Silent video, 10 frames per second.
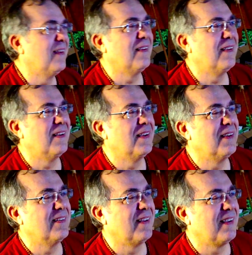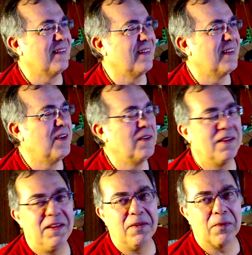It's like
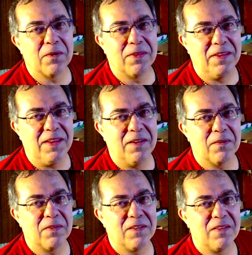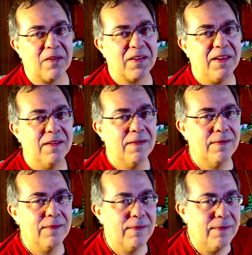Eeyore the donkey.
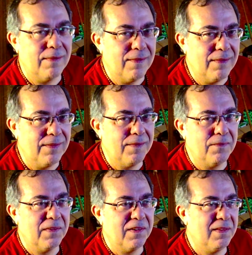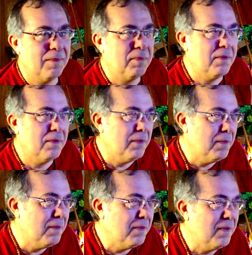Winnie the
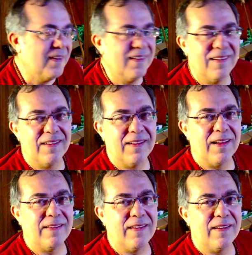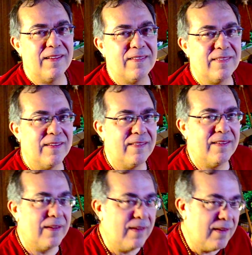Pooh. At the end of the
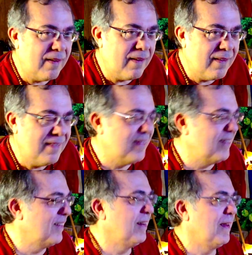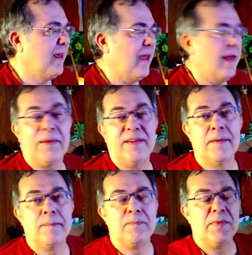sentence. Anyways,